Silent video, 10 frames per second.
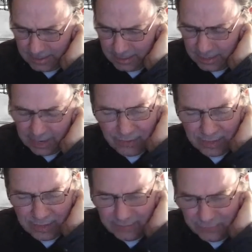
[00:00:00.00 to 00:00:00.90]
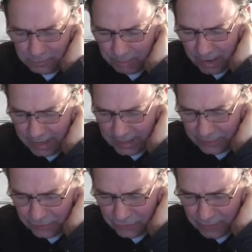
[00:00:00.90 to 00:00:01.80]
And I think if you buy it
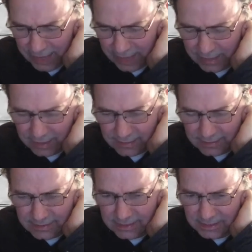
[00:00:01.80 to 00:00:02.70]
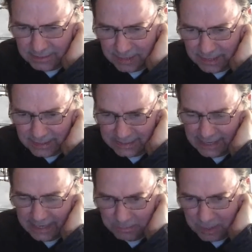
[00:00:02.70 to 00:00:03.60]
through that system, they
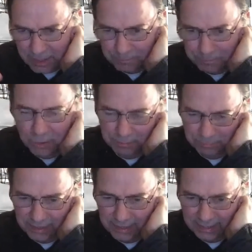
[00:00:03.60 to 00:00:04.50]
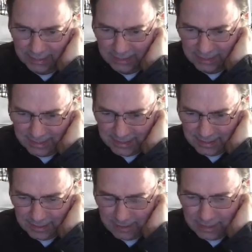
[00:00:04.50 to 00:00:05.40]
send me a book plate
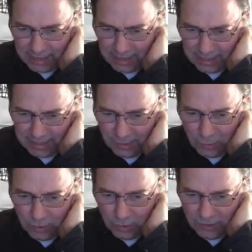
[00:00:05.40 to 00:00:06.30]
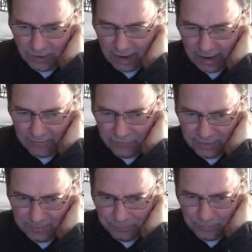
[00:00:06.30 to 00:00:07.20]
that I can autograph
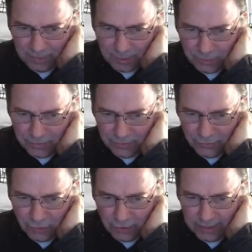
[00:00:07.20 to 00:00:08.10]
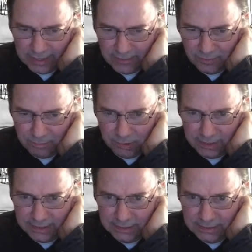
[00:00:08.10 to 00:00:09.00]
with a drawing of a
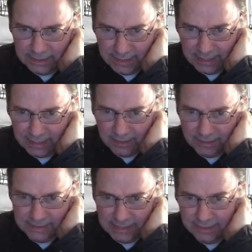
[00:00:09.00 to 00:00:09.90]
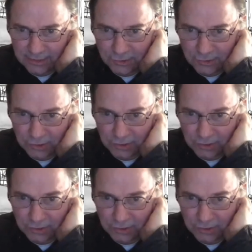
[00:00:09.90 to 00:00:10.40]
blintz, and then they'll send it to you.